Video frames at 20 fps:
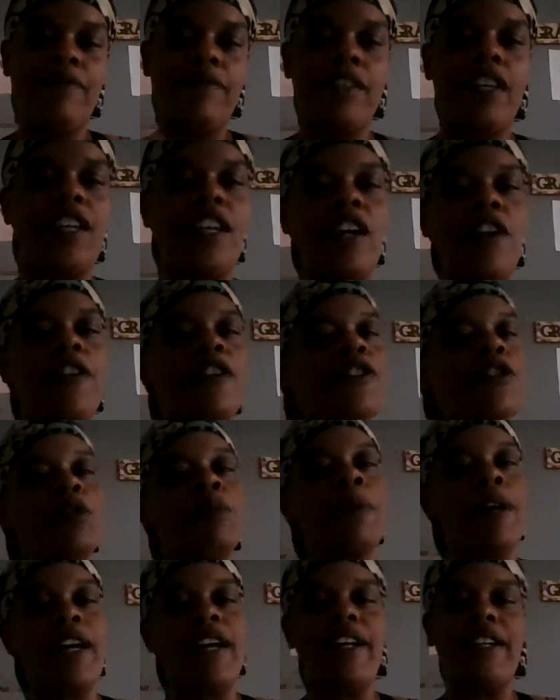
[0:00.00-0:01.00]
you know, the
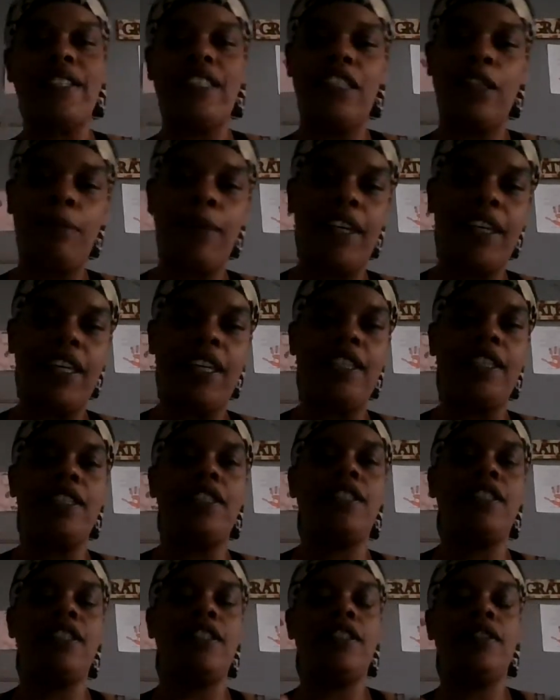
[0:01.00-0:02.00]
Tupacs, the
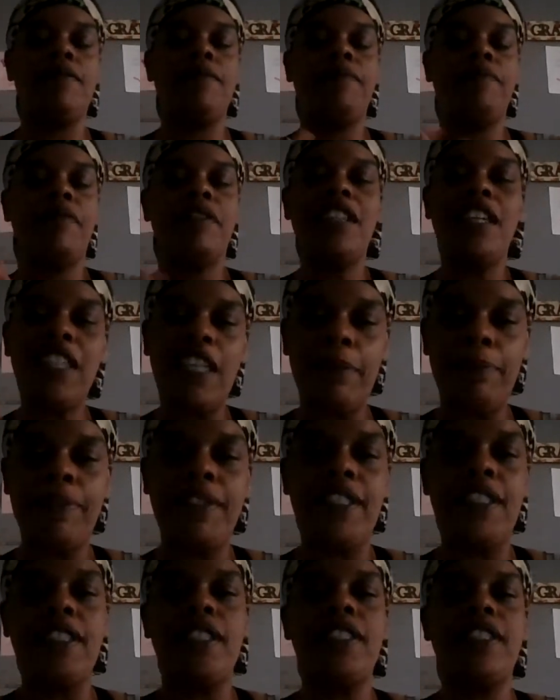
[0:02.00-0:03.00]
Biggies, the
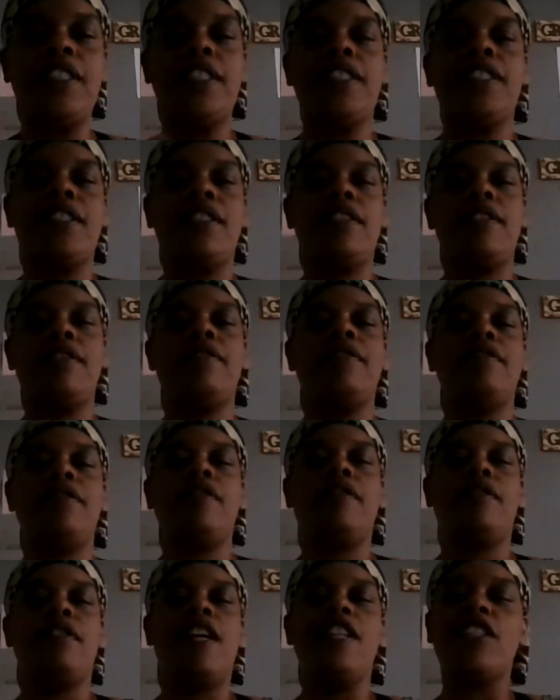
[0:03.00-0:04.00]
Nipseys.
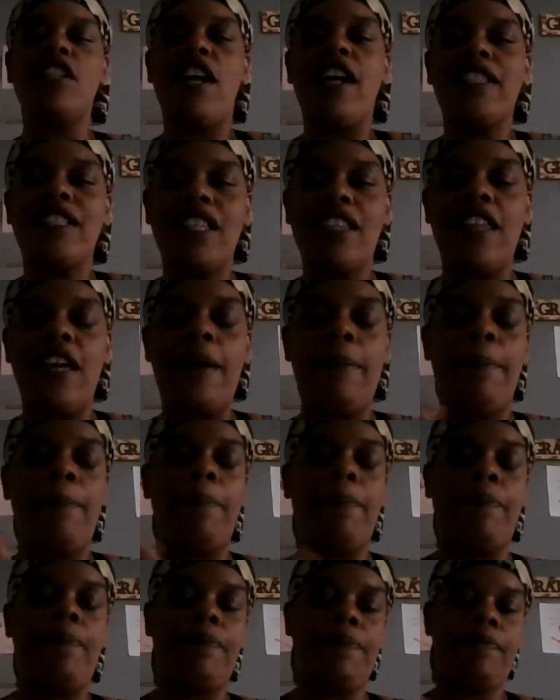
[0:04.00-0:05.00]
I talk to them.
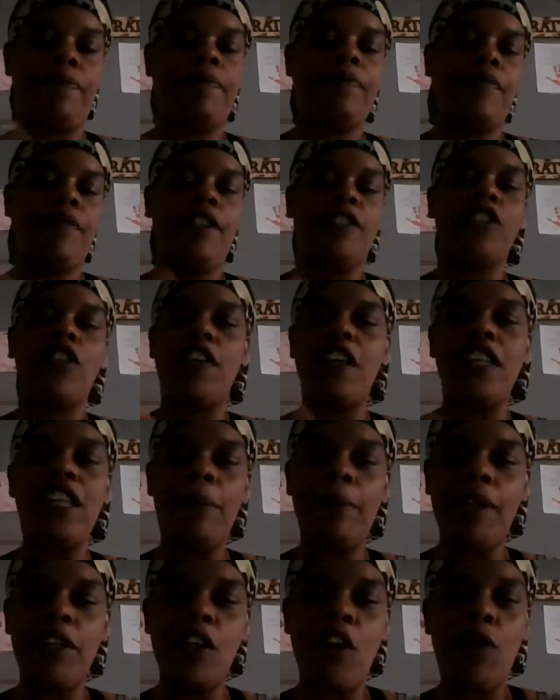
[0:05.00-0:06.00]
So they
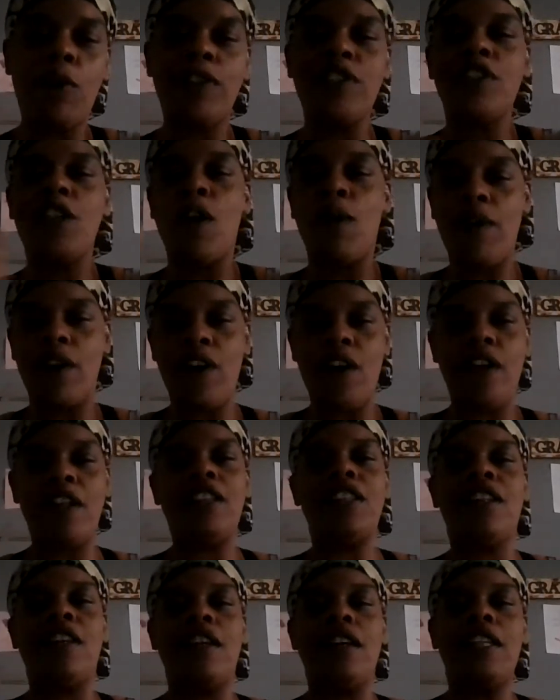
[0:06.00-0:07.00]
let me know what's going on
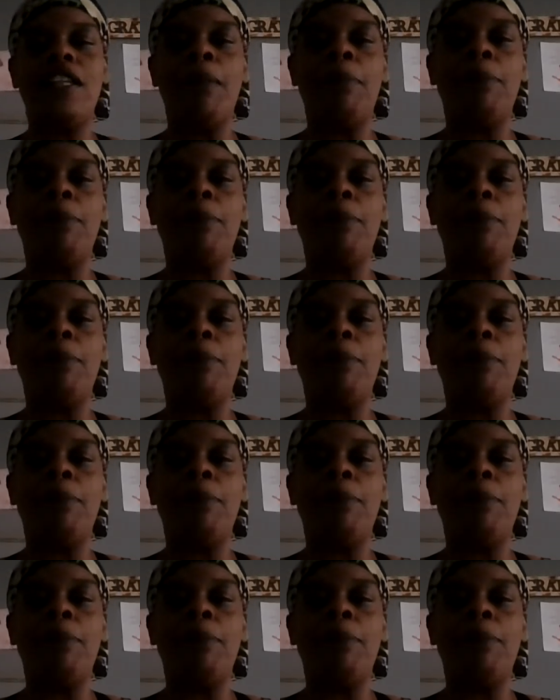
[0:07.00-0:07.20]
in the, in the